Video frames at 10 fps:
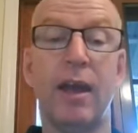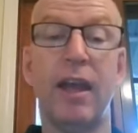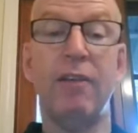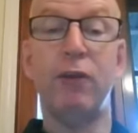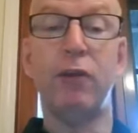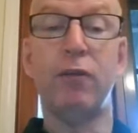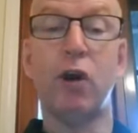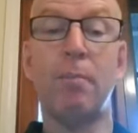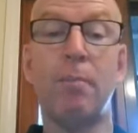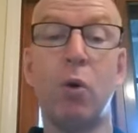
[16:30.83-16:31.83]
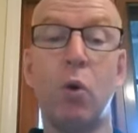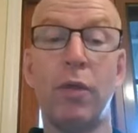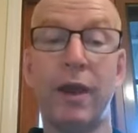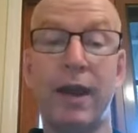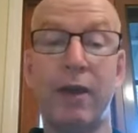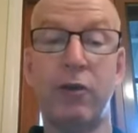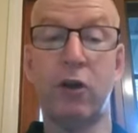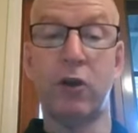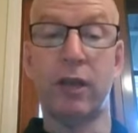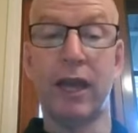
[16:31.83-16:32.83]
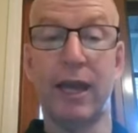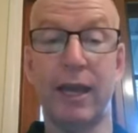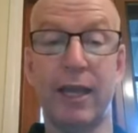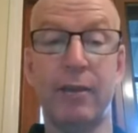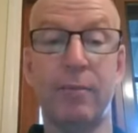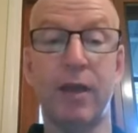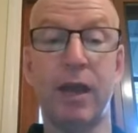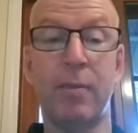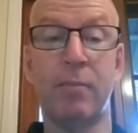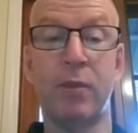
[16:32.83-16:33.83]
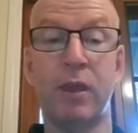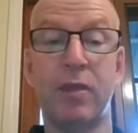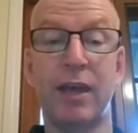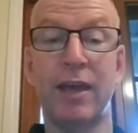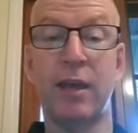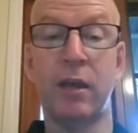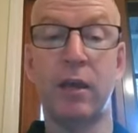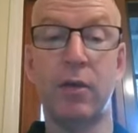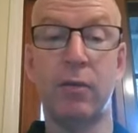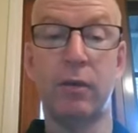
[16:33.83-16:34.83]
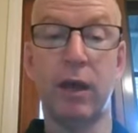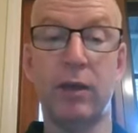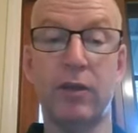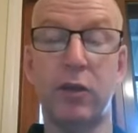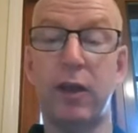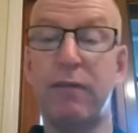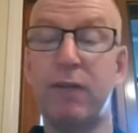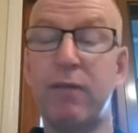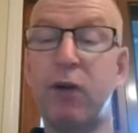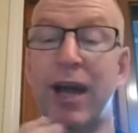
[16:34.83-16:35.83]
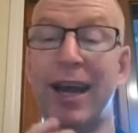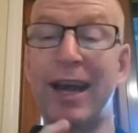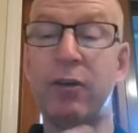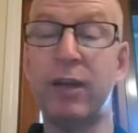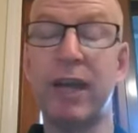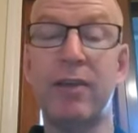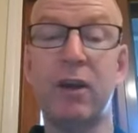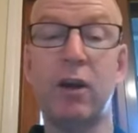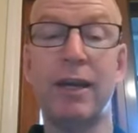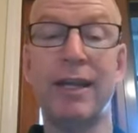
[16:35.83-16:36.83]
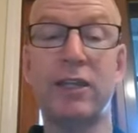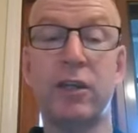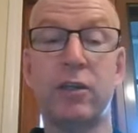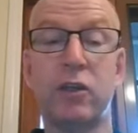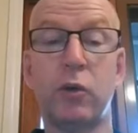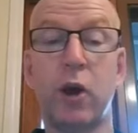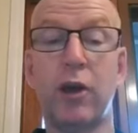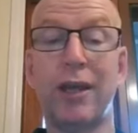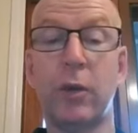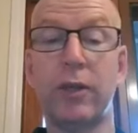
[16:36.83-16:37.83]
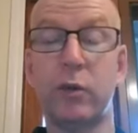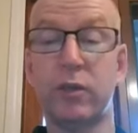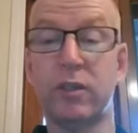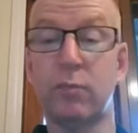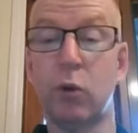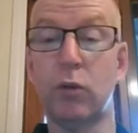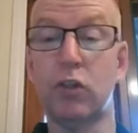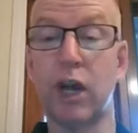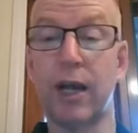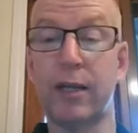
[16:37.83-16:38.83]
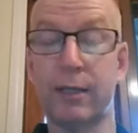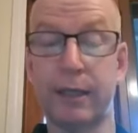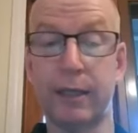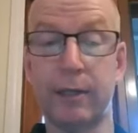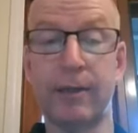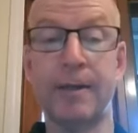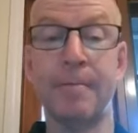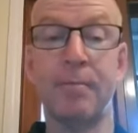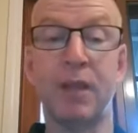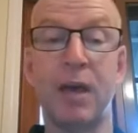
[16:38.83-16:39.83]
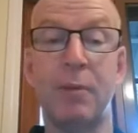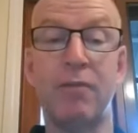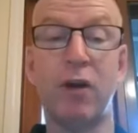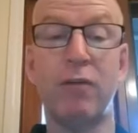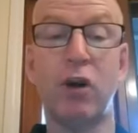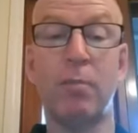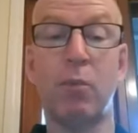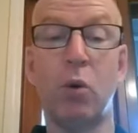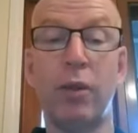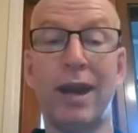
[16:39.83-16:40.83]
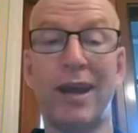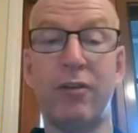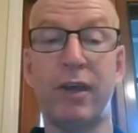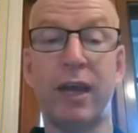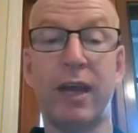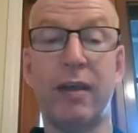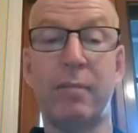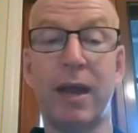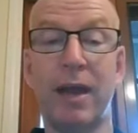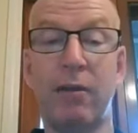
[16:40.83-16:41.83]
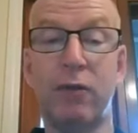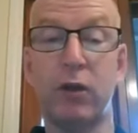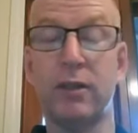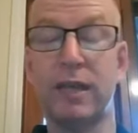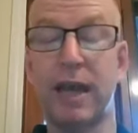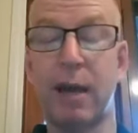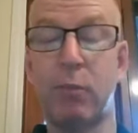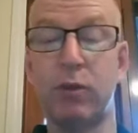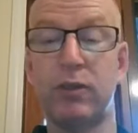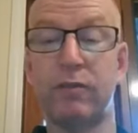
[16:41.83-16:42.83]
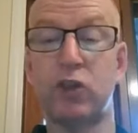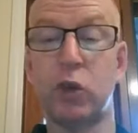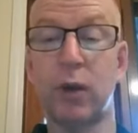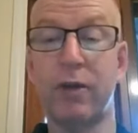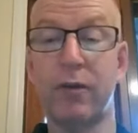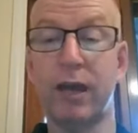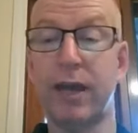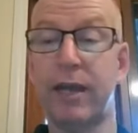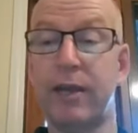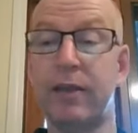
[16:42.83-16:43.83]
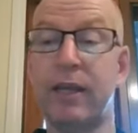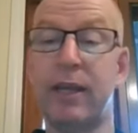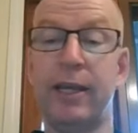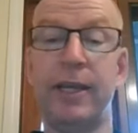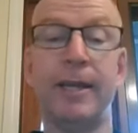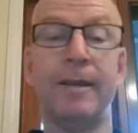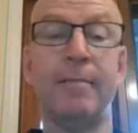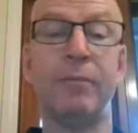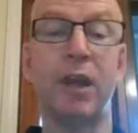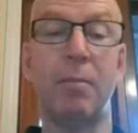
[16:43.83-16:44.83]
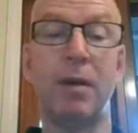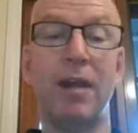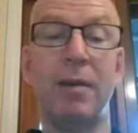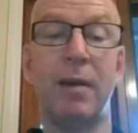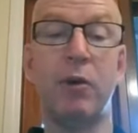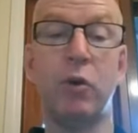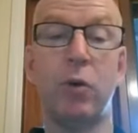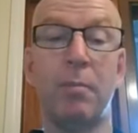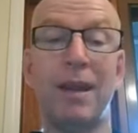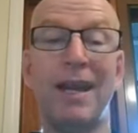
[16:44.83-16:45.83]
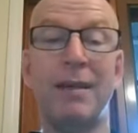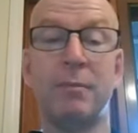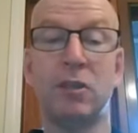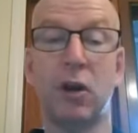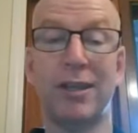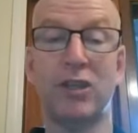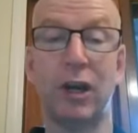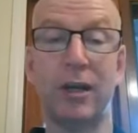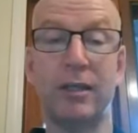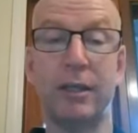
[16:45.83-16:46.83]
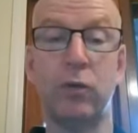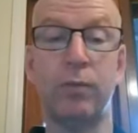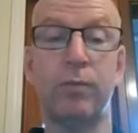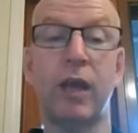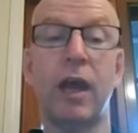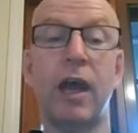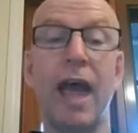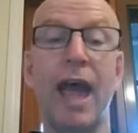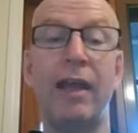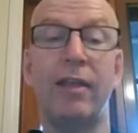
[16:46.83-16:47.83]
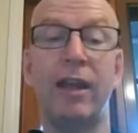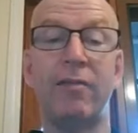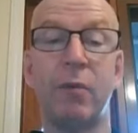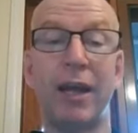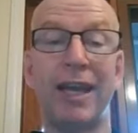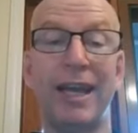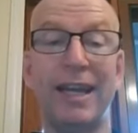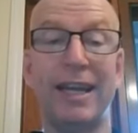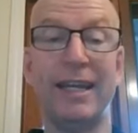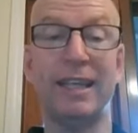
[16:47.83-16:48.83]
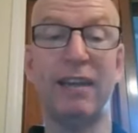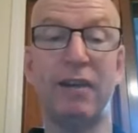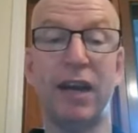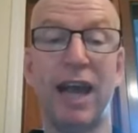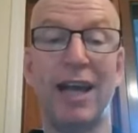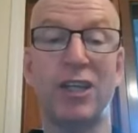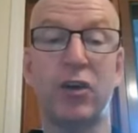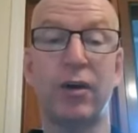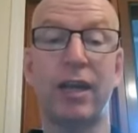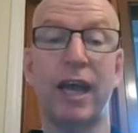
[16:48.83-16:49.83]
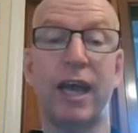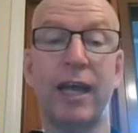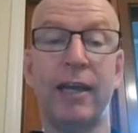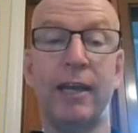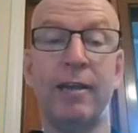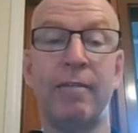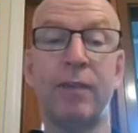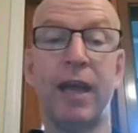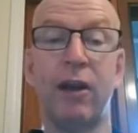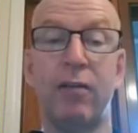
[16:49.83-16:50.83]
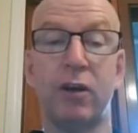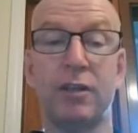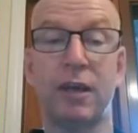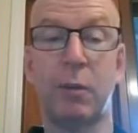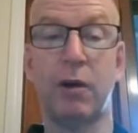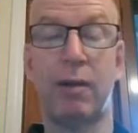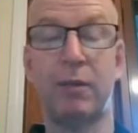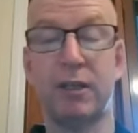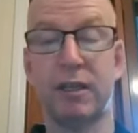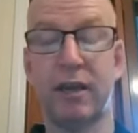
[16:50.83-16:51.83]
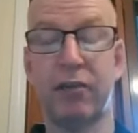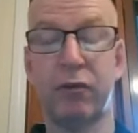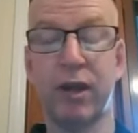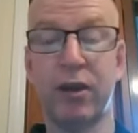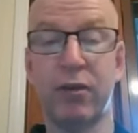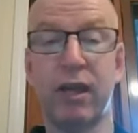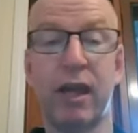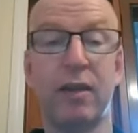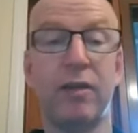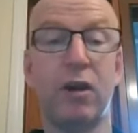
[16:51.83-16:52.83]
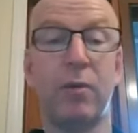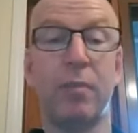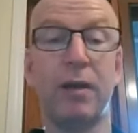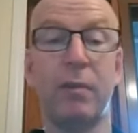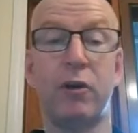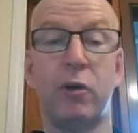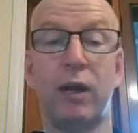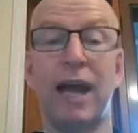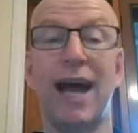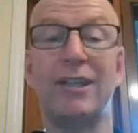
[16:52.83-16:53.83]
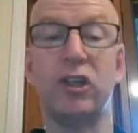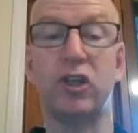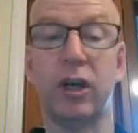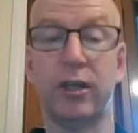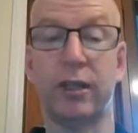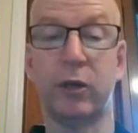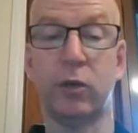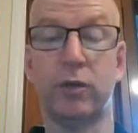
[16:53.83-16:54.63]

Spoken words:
If you've got more than 100 odd K, then, so if I had 100K, then I need to only go into a small chunk deal. But if I've got more than 100K and I've got, say, upwards of 200K in the kitty, then I may be able to do a medium-sized chunk deal. And then if my kitty is even larger again, and I've got somewhere up to, say, 300K, then I might be able to do a large chunk deal.